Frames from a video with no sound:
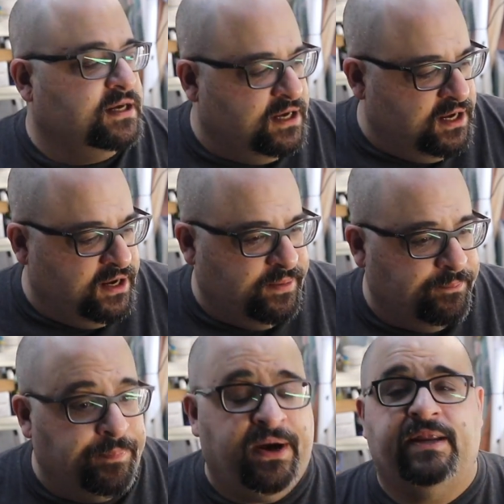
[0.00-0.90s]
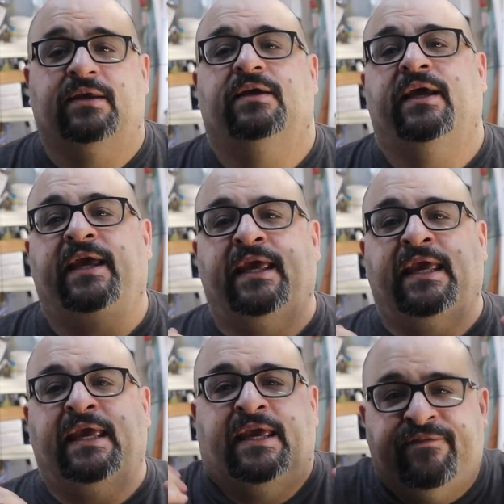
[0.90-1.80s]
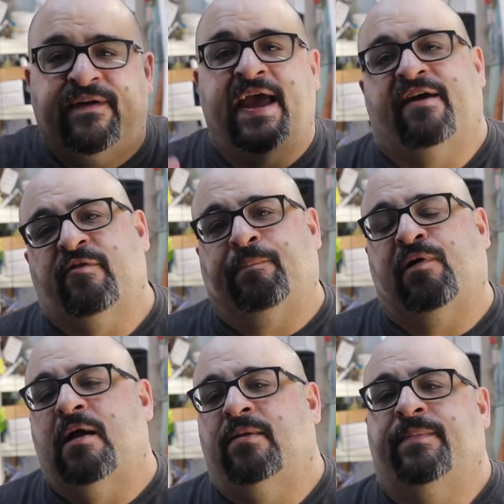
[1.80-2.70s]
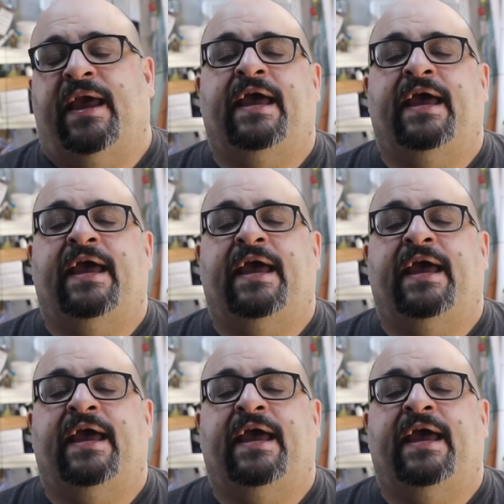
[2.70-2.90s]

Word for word: Um, but if I have a problem